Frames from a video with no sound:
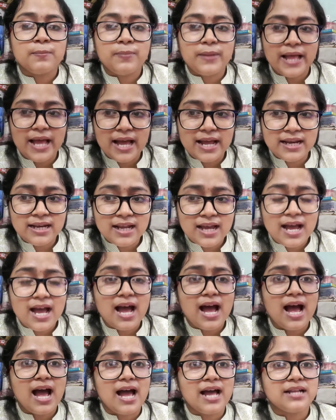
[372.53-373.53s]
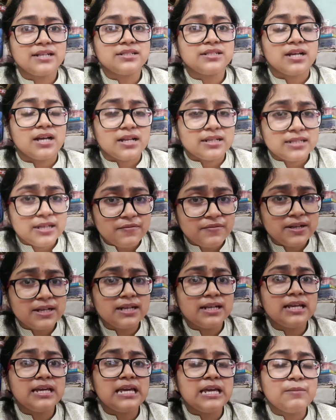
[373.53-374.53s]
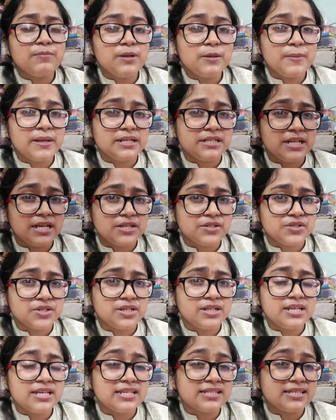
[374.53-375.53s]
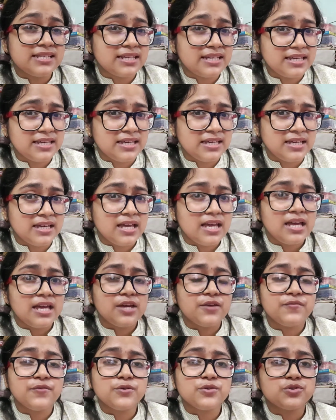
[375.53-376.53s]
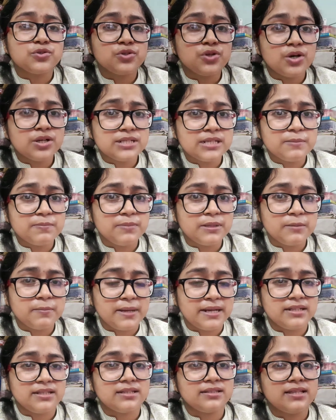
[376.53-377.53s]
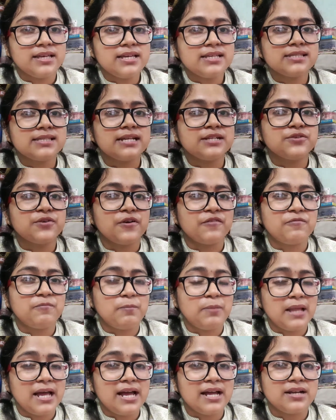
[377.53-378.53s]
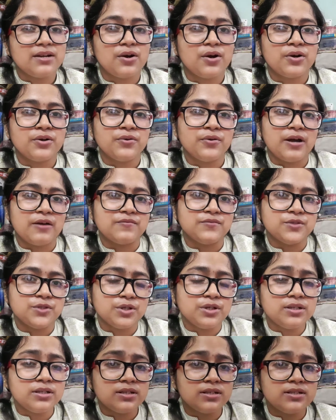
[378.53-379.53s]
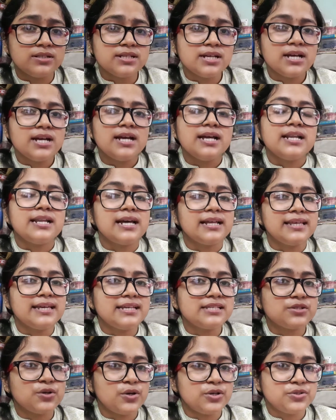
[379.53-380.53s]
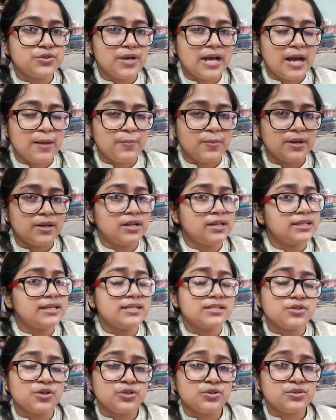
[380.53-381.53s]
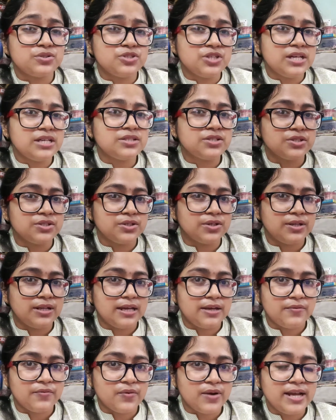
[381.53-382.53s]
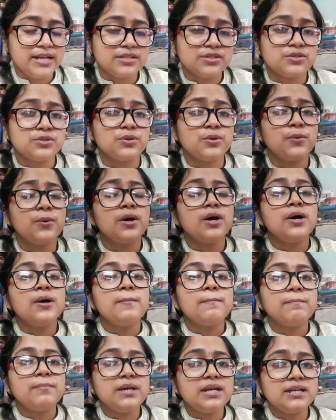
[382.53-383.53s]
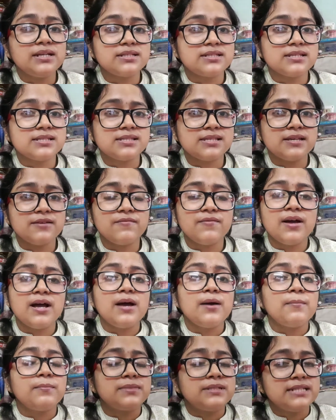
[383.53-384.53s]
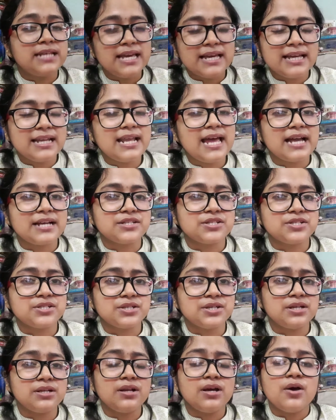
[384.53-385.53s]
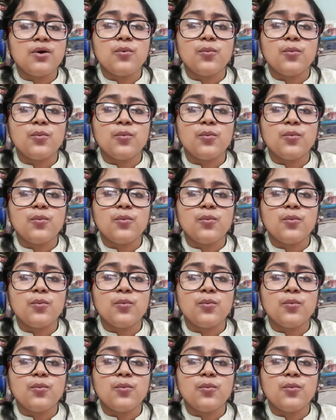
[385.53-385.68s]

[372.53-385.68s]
plan and definitely implementation is the key if you do not implement the things that you have planned or you have journaled nothing is going to happen nothing is going to change in your life right so be decisive take an action